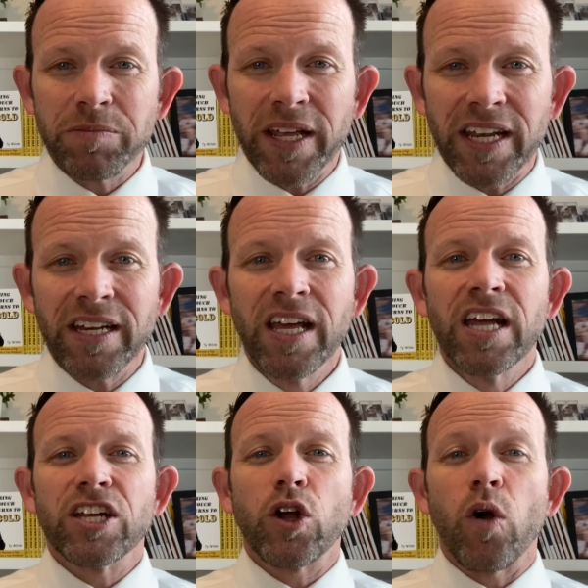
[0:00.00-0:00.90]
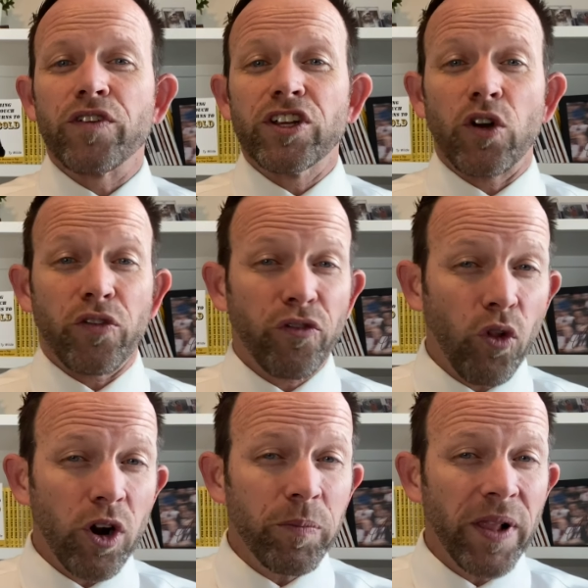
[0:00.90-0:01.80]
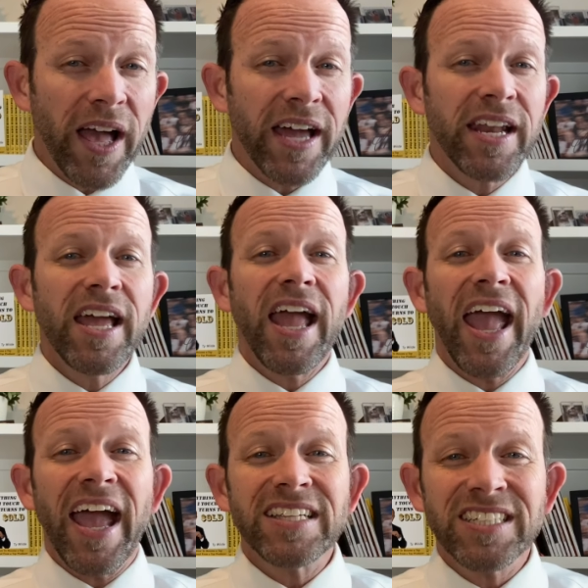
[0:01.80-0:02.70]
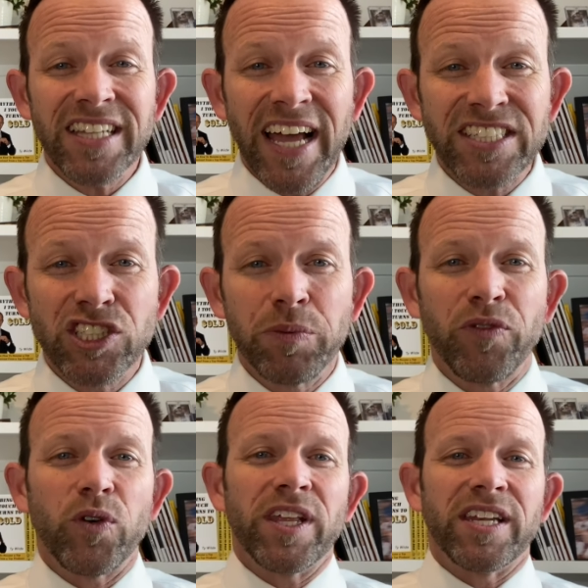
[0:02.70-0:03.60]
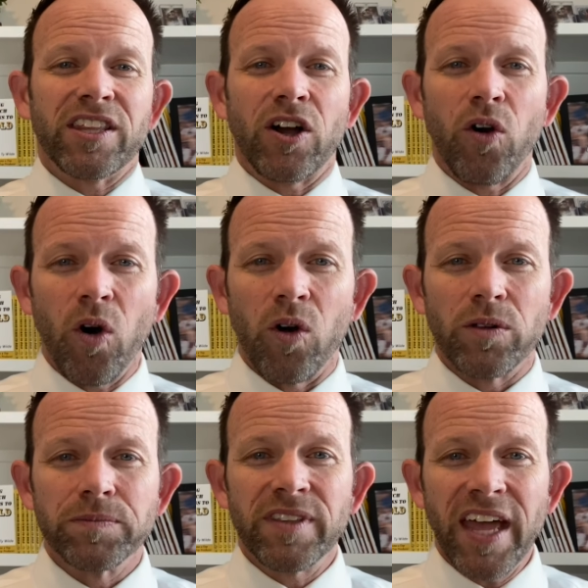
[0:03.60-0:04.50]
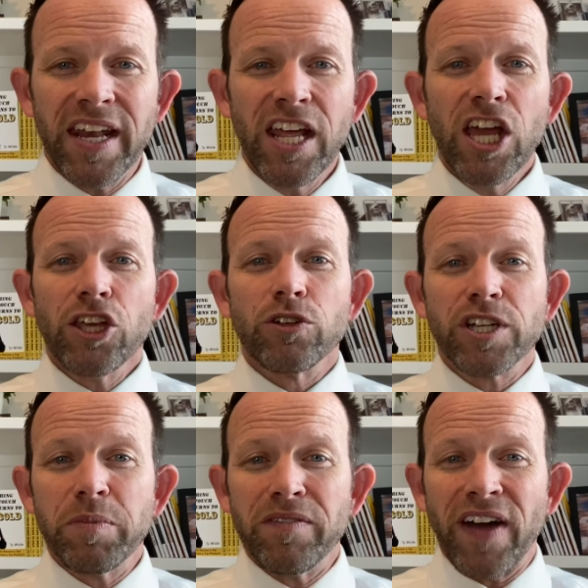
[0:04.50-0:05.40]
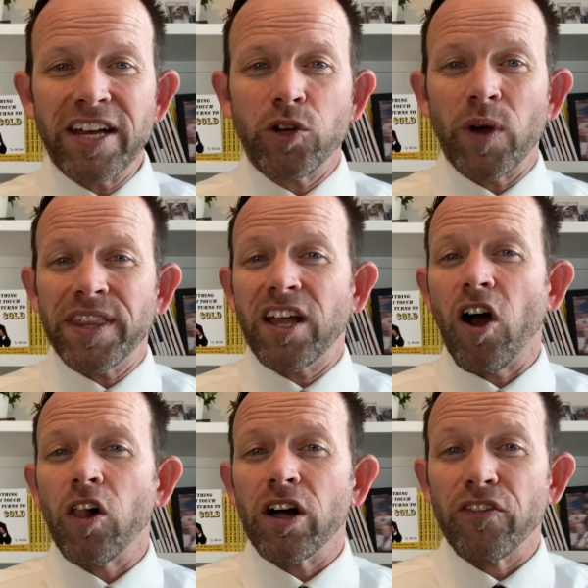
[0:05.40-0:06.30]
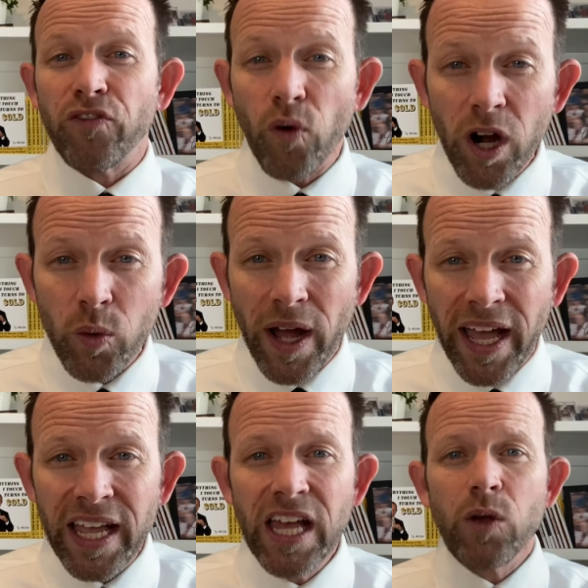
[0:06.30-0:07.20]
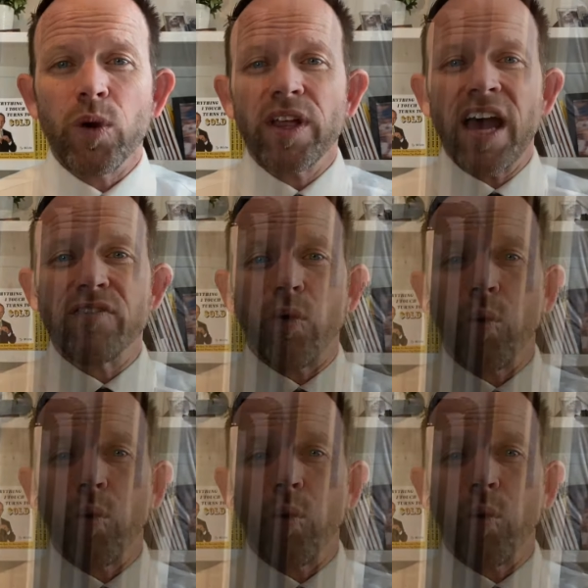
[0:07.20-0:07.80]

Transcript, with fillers: meeting to go over your floor plan and selections before they dig the hole. Then you should be invited to what they call a four-way, where you have